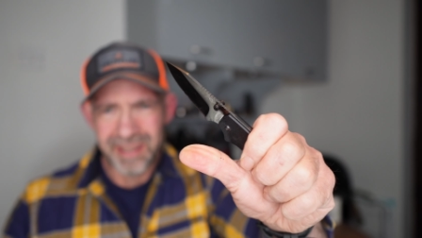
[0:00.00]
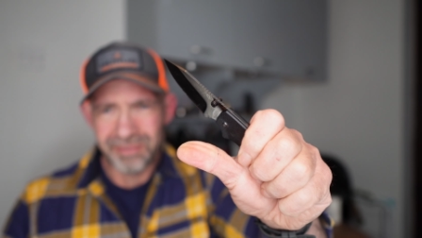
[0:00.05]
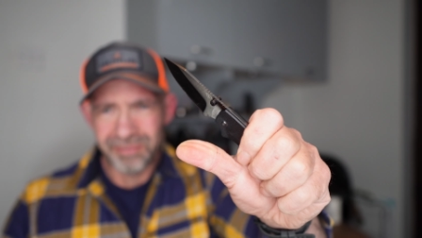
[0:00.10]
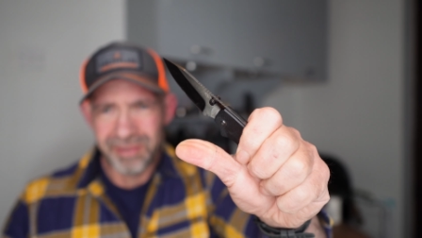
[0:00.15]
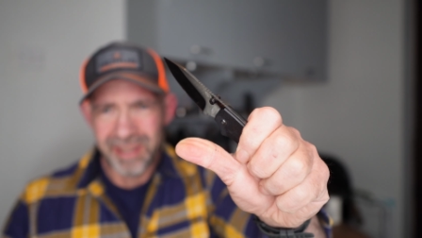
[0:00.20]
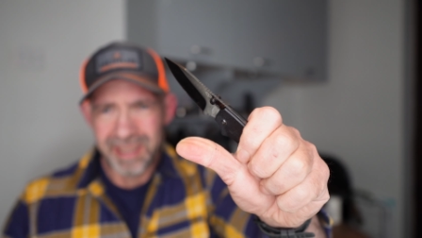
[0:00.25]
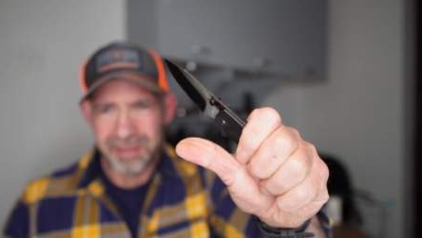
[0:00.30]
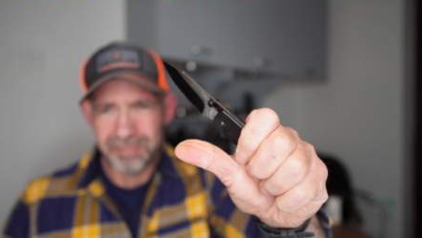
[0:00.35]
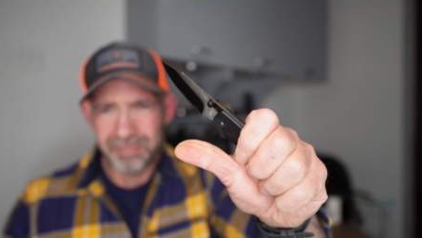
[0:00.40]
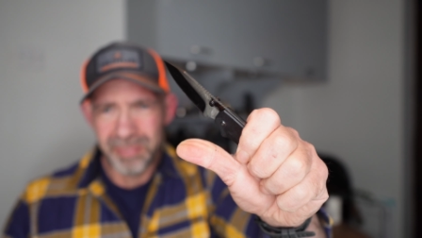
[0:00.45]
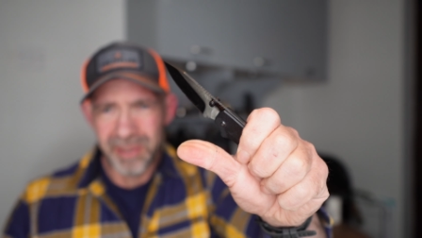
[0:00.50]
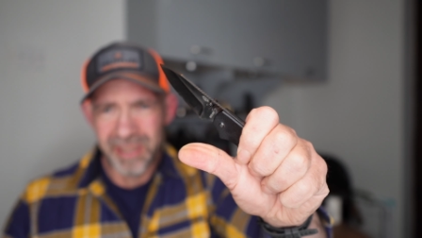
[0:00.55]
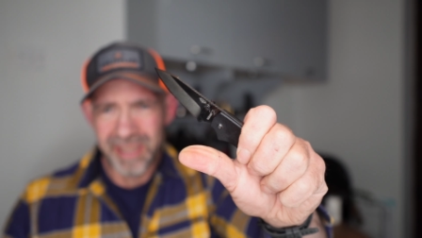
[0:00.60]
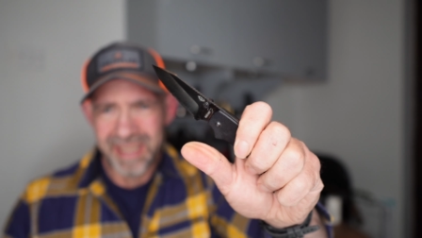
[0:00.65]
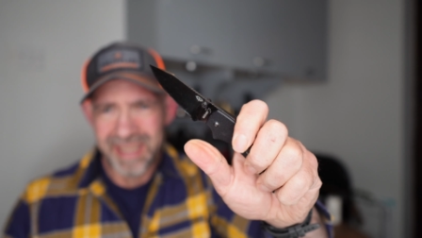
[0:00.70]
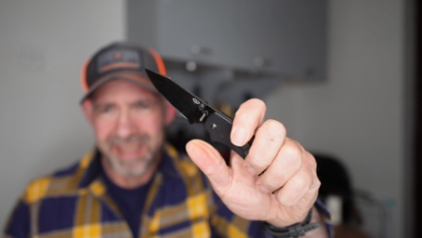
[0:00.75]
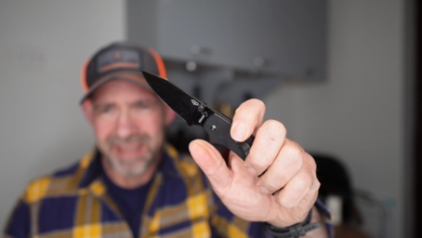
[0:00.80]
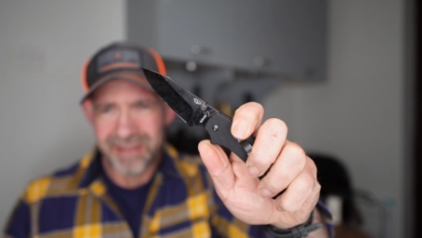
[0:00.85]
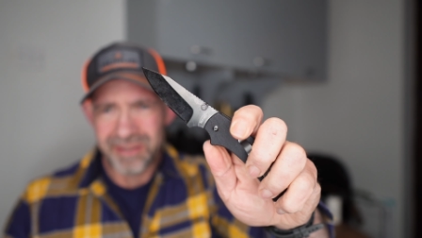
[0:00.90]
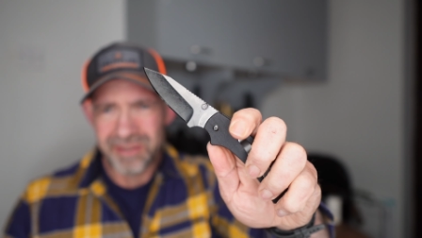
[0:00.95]
they really
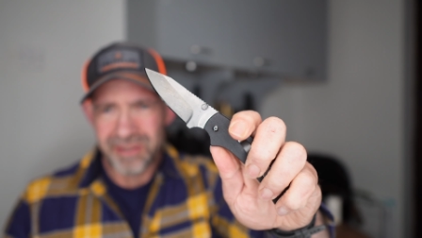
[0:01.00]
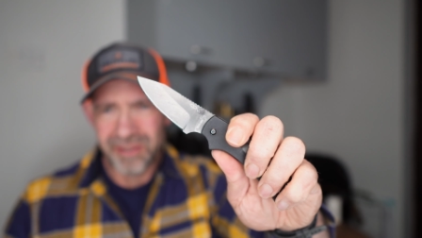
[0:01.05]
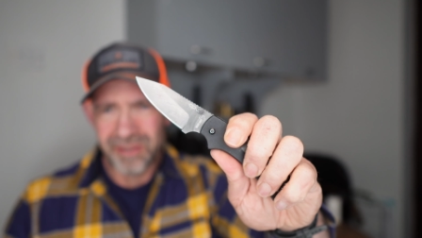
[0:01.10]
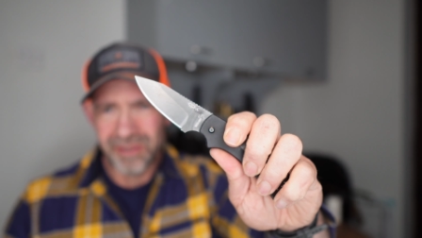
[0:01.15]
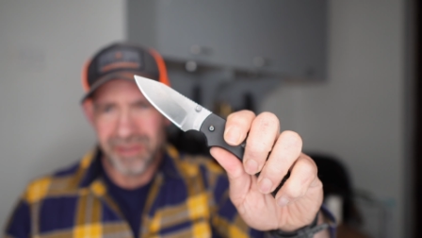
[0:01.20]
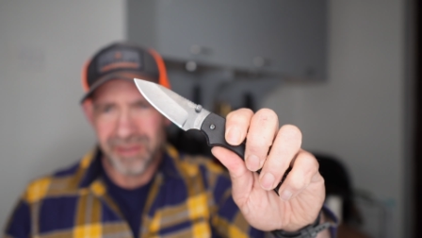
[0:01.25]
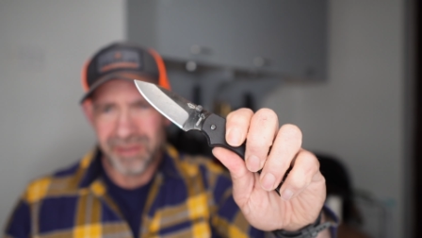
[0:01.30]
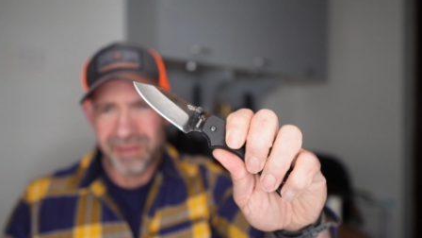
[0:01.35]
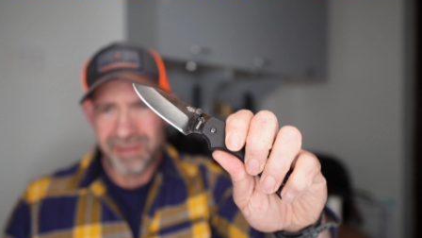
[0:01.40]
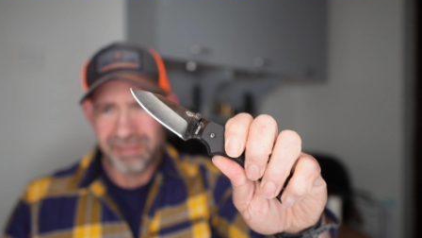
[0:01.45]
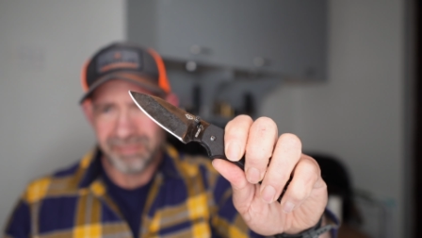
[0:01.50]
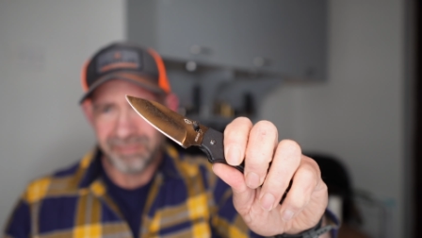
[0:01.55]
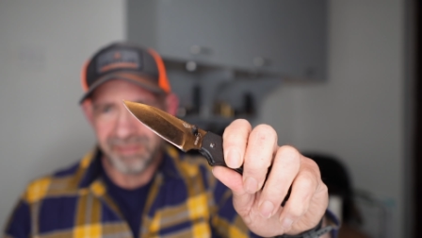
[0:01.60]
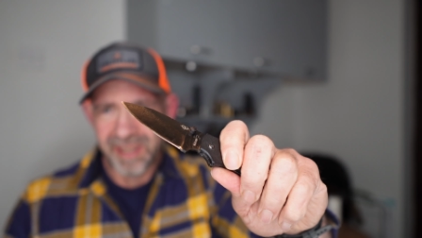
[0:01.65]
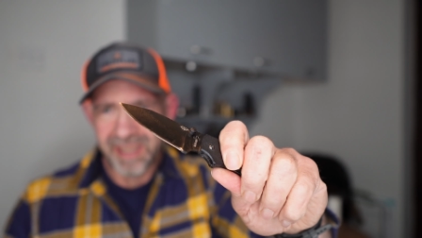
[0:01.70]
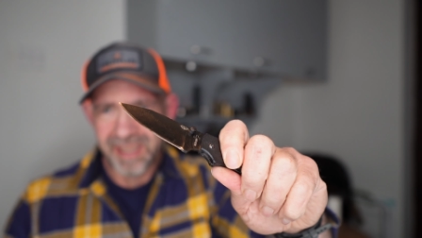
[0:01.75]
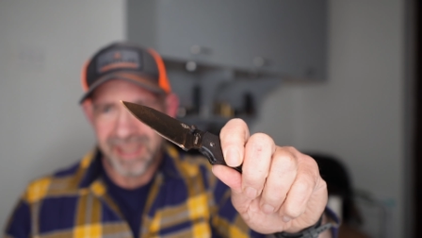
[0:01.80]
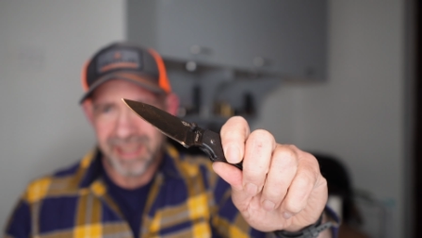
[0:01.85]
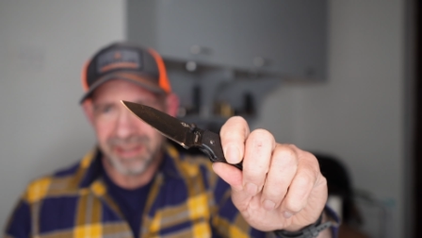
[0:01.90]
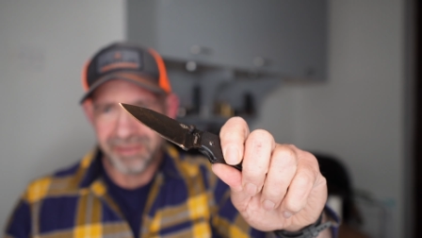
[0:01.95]
bite into your
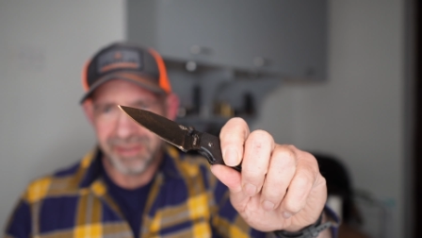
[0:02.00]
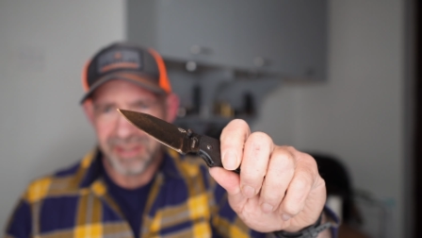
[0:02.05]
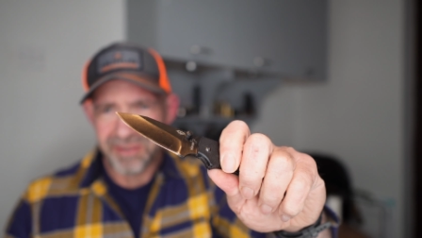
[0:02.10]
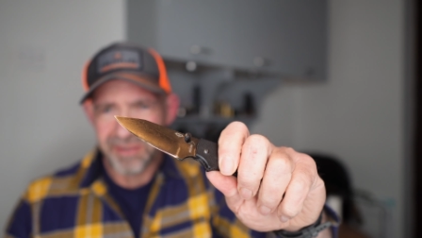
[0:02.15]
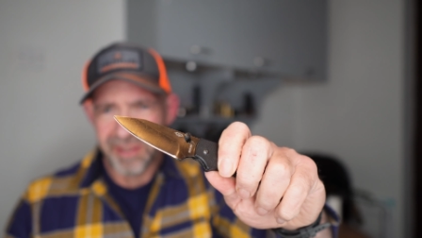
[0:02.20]
finger.